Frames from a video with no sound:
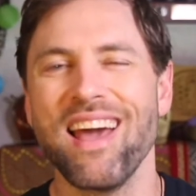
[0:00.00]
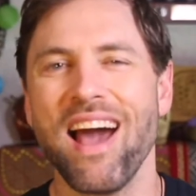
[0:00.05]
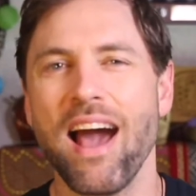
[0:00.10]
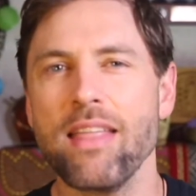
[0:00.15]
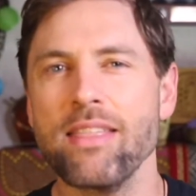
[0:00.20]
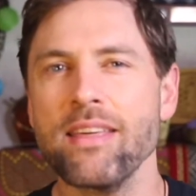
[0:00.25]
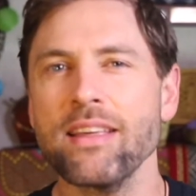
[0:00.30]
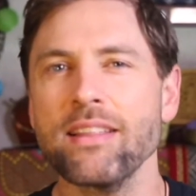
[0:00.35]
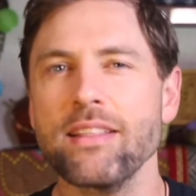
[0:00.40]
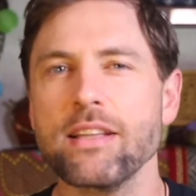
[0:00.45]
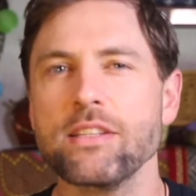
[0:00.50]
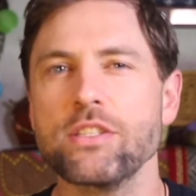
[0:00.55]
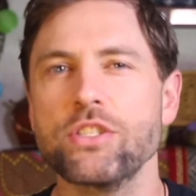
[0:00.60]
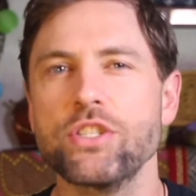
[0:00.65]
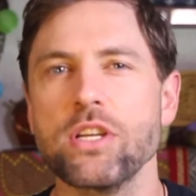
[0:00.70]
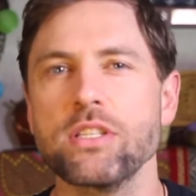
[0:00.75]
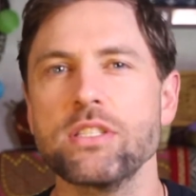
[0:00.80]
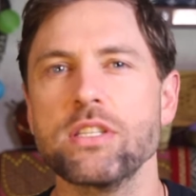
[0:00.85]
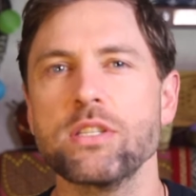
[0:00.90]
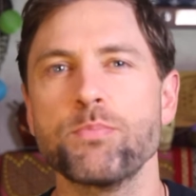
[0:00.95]
I think that's
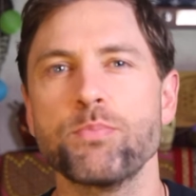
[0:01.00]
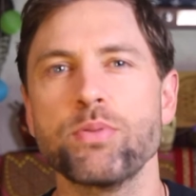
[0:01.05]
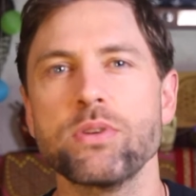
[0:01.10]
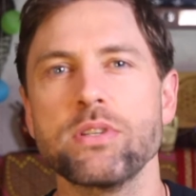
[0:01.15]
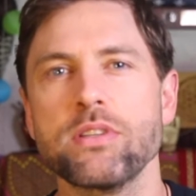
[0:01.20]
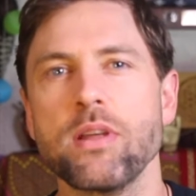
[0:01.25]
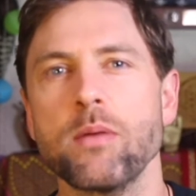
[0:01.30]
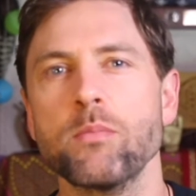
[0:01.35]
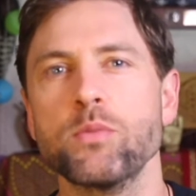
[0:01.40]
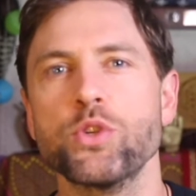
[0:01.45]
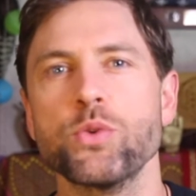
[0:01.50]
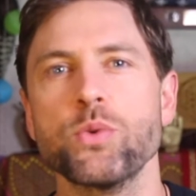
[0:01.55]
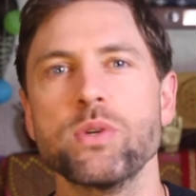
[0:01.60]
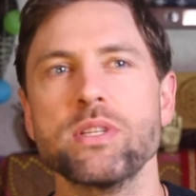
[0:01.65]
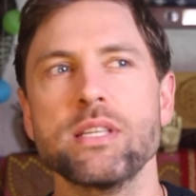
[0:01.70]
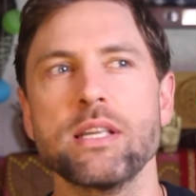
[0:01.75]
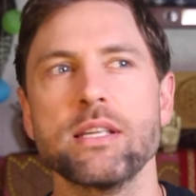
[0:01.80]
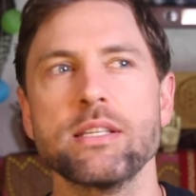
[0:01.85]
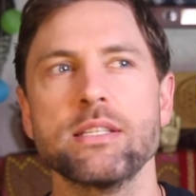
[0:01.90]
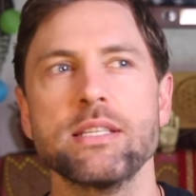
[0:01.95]
just as
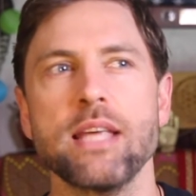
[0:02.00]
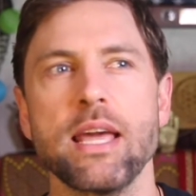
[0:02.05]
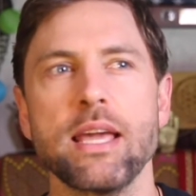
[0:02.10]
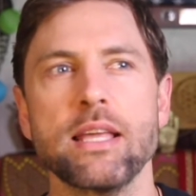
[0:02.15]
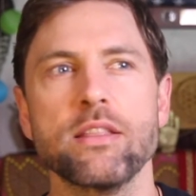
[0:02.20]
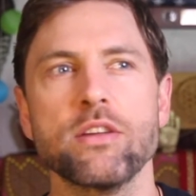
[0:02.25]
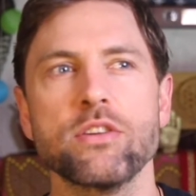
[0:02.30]
presumptuous as saying